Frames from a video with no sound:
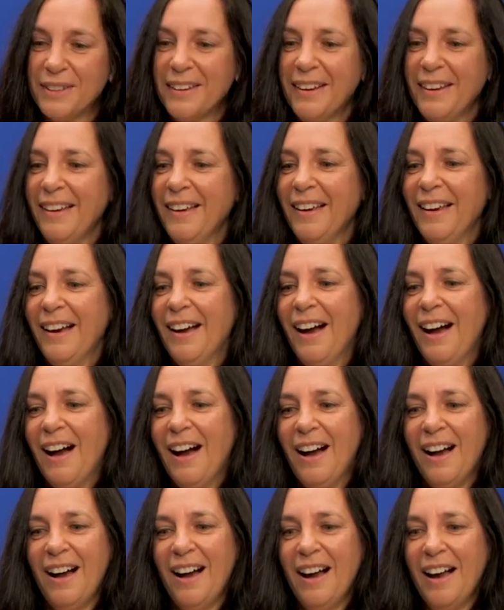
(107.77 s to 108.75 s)
Wow.
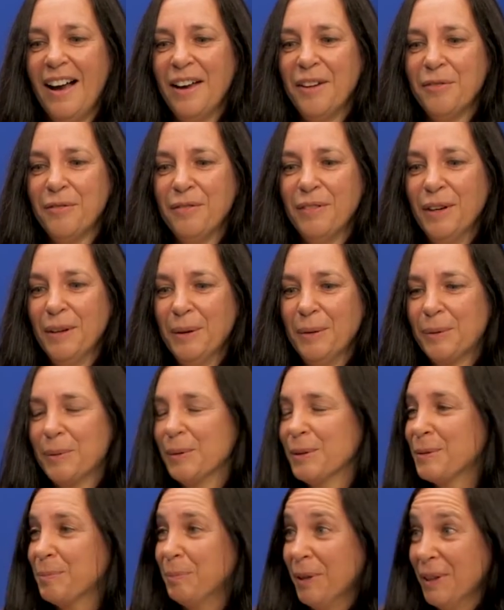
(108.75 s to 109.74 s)
I felt
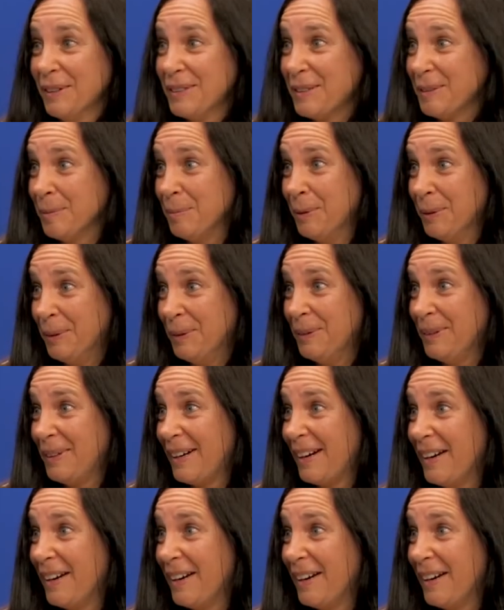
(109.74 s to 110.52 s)
responsible.